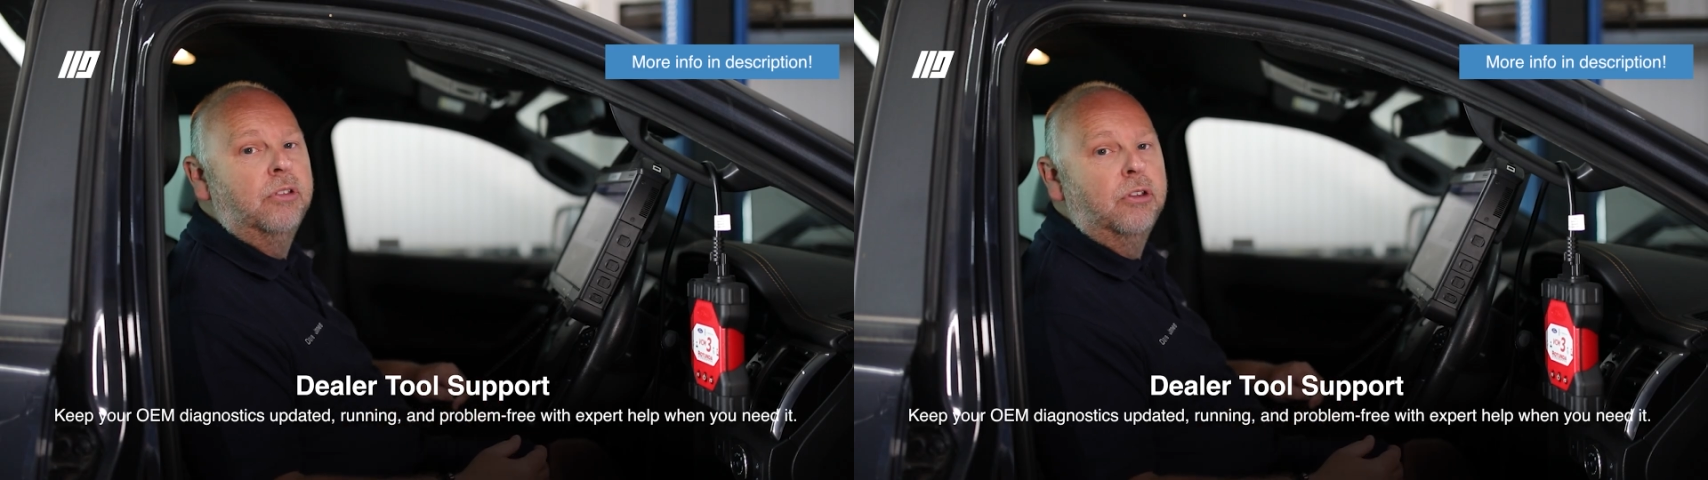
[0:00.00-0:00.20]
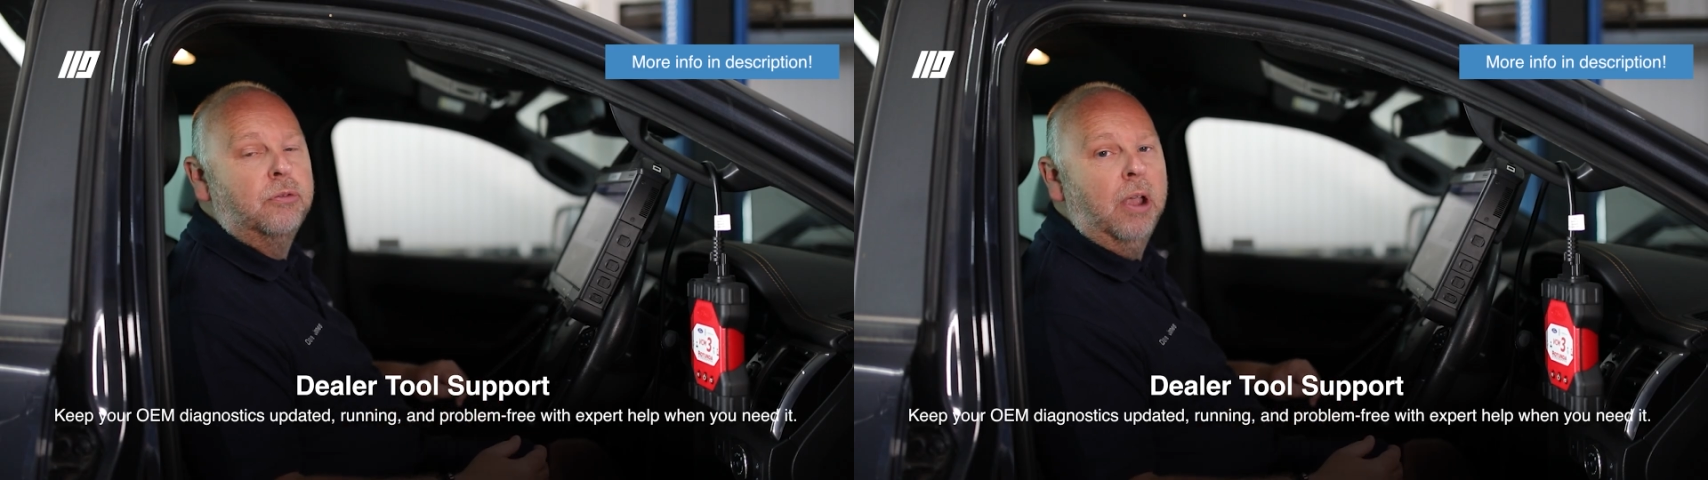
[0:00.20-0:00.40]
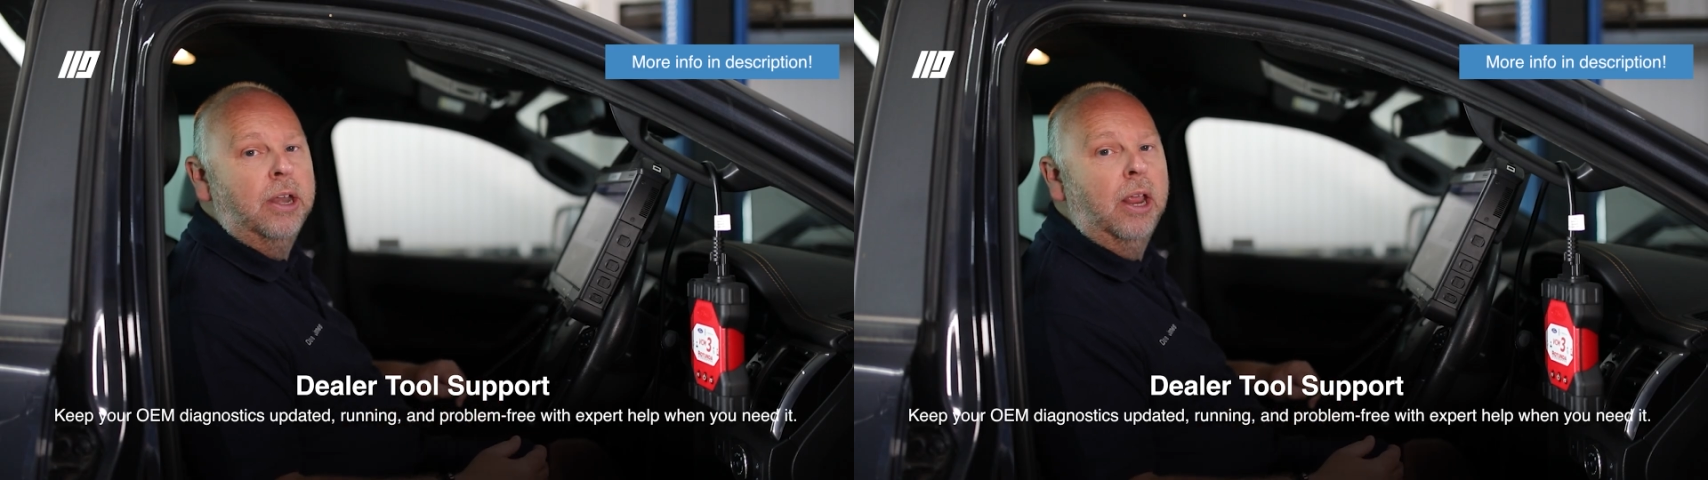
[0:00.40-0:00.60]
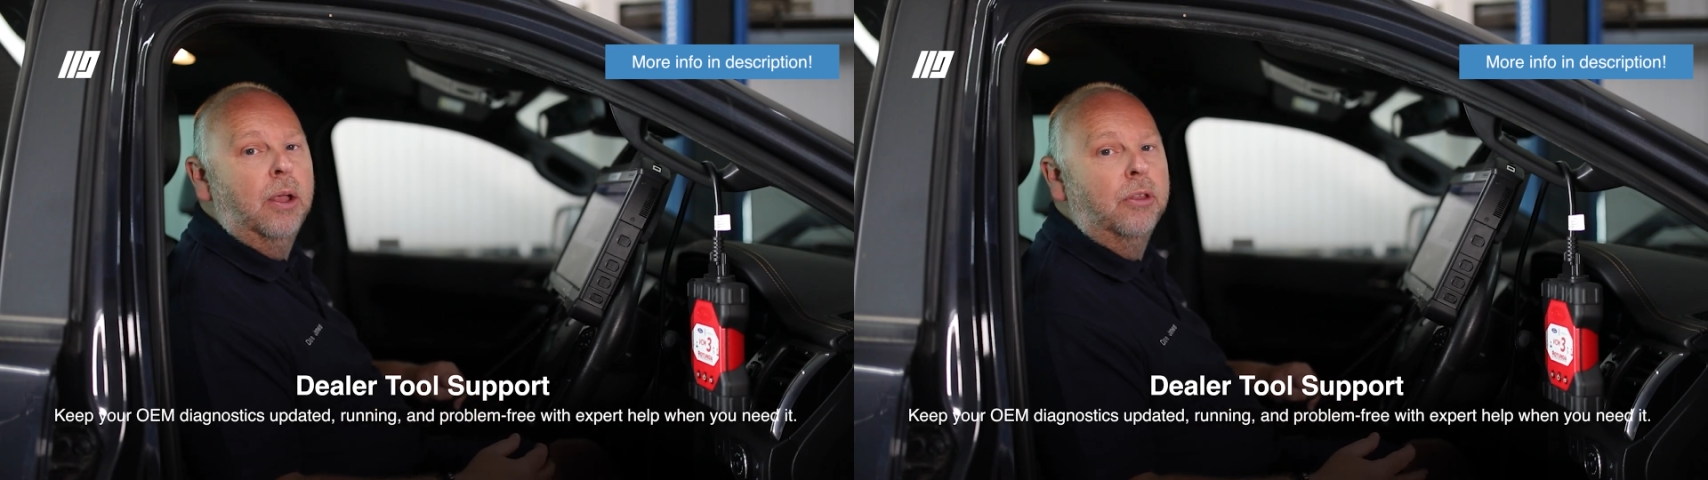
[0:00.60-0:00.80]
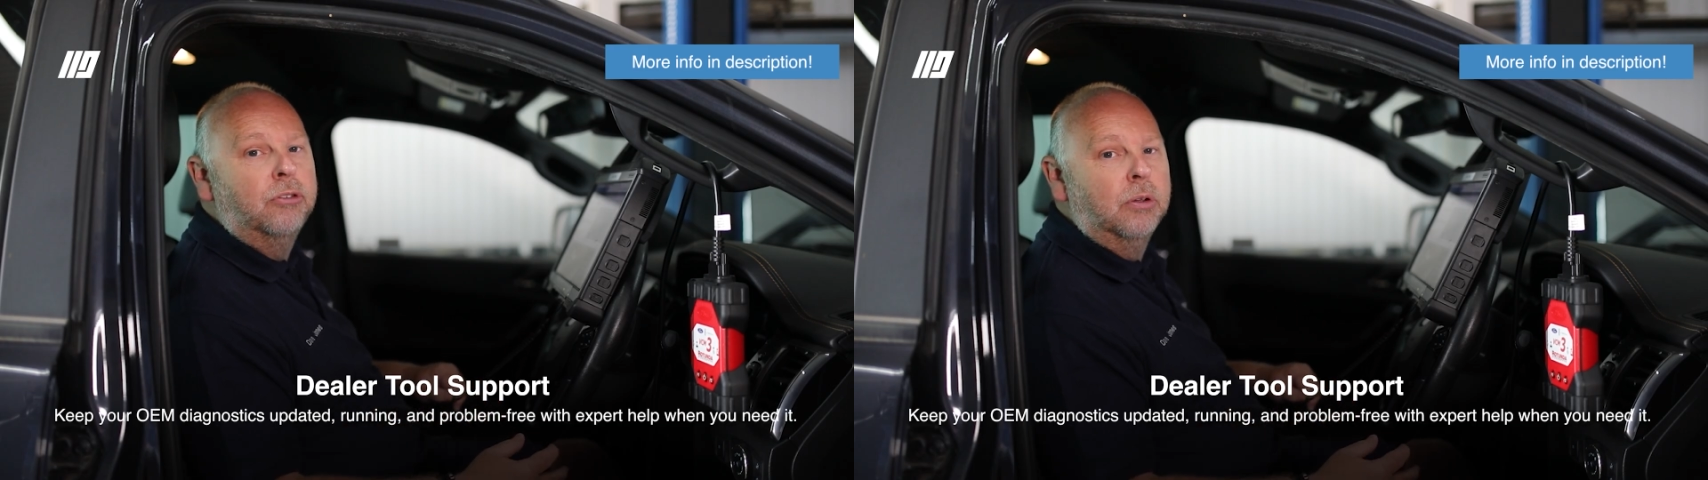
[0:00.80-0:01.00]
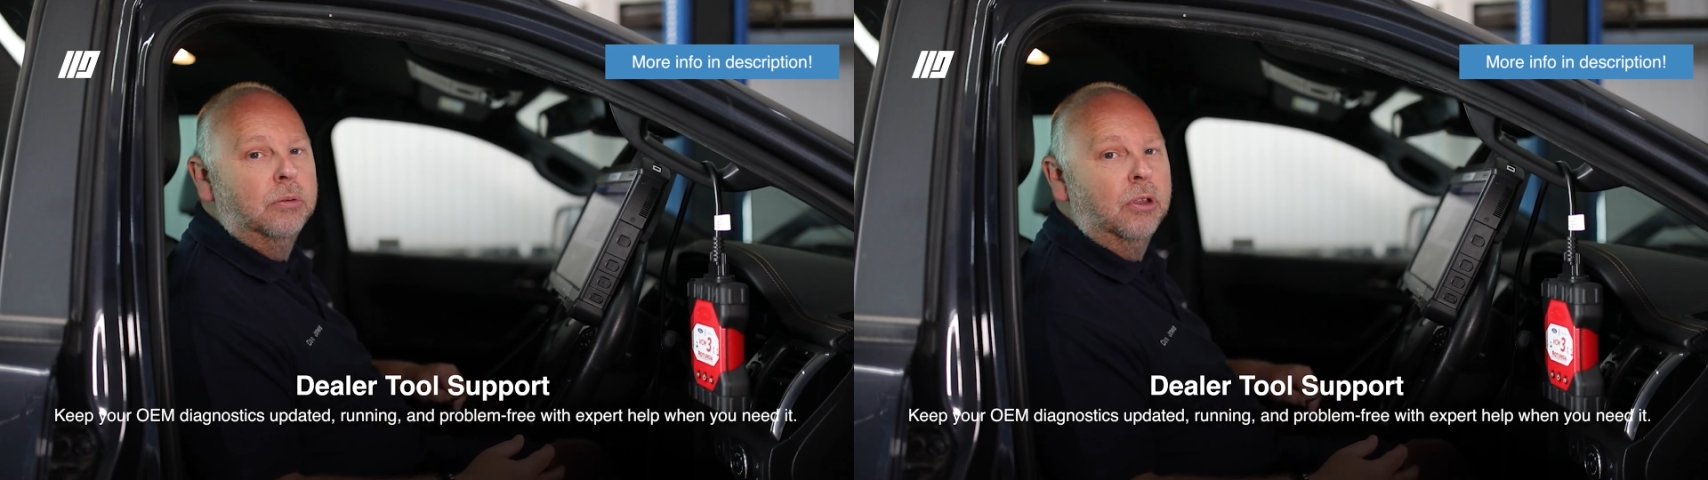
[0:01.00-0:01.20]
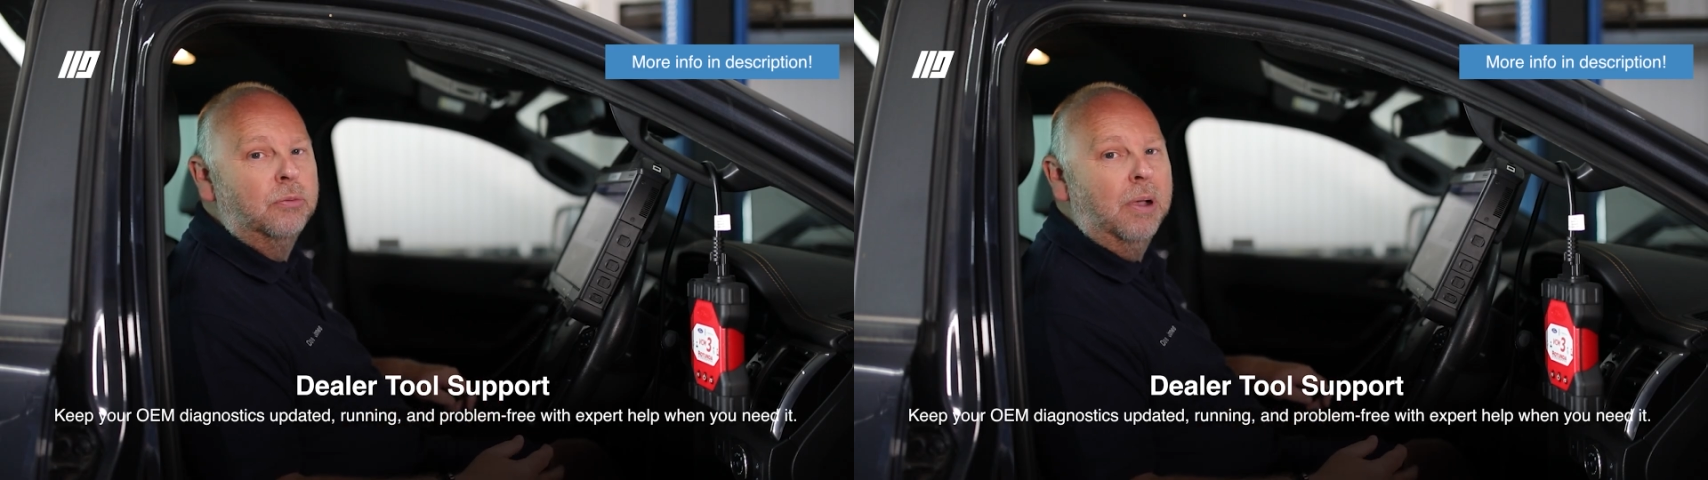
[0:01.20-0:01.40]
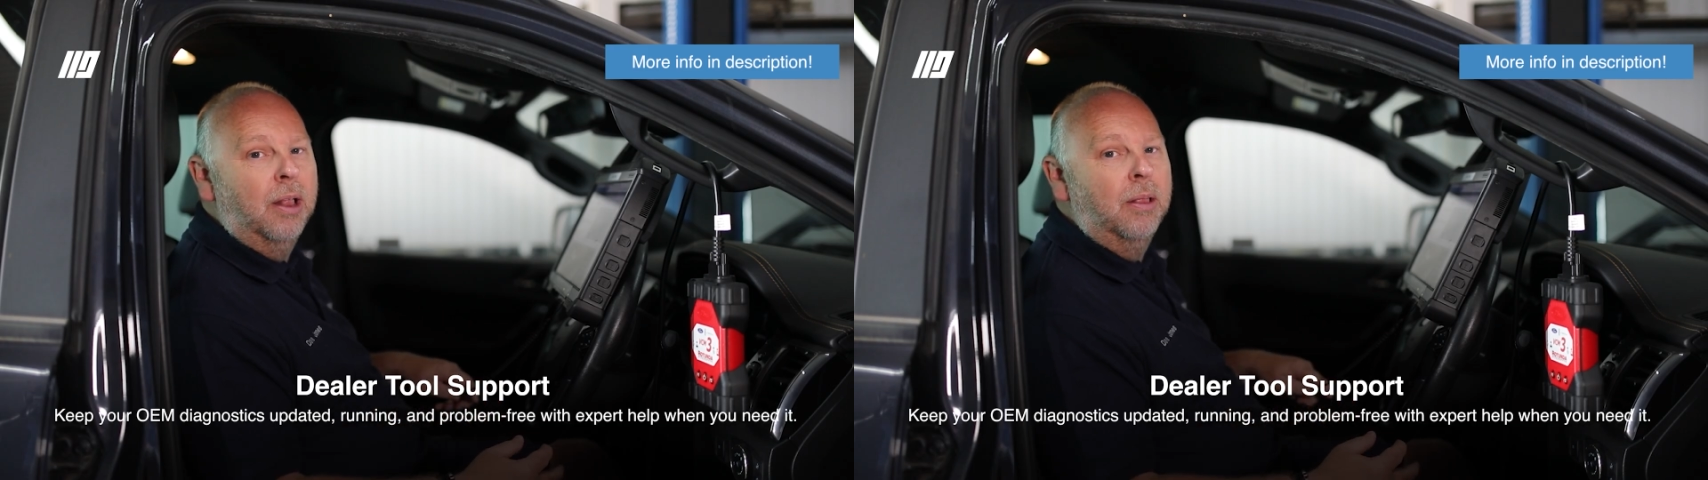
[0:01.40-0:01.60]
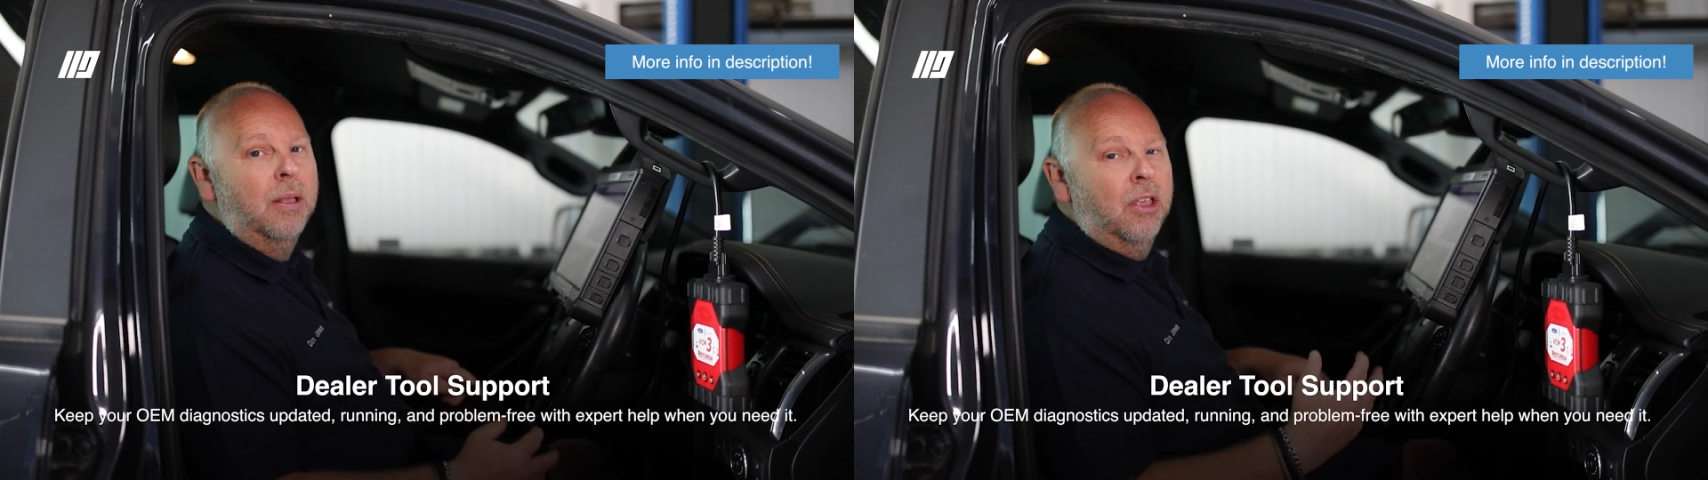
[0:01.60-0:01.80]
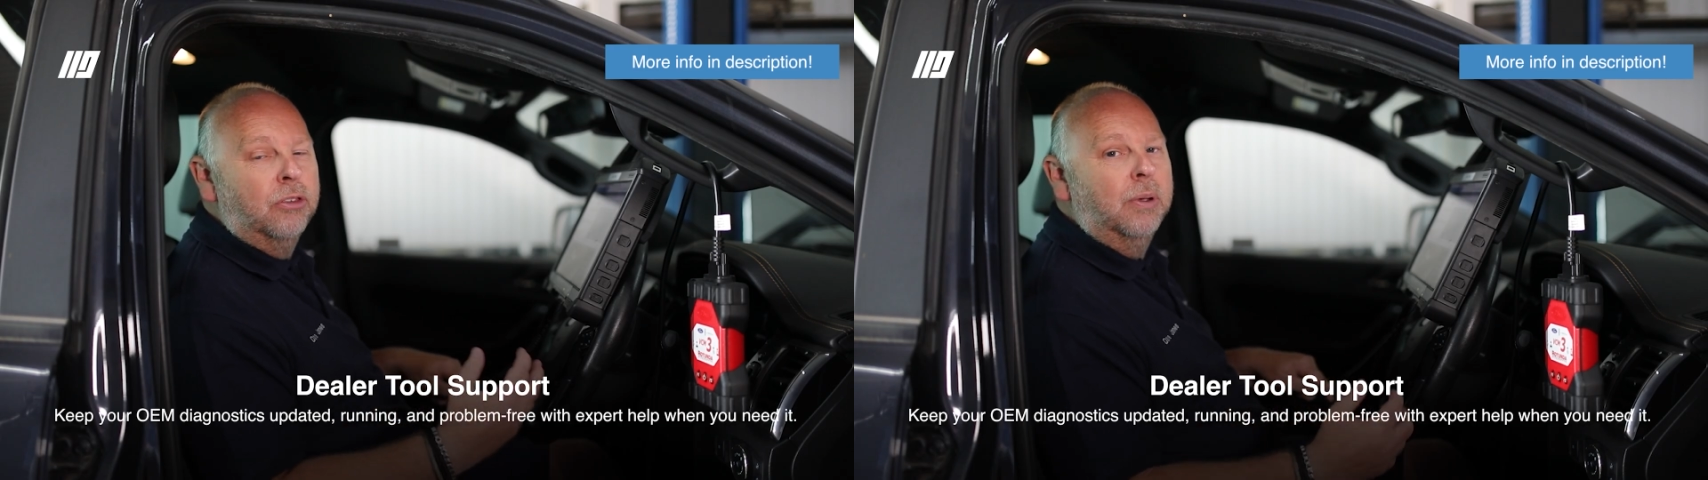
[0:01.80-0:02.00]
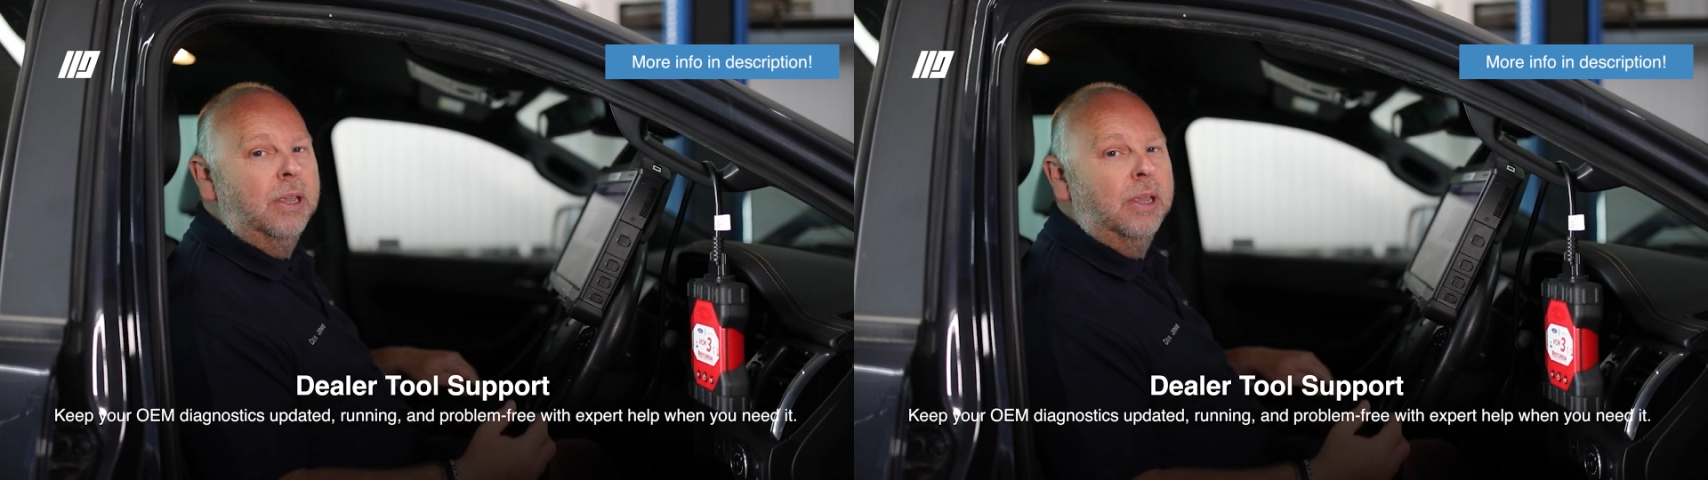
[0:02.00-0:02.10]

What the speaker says: obviously training on the tool as well.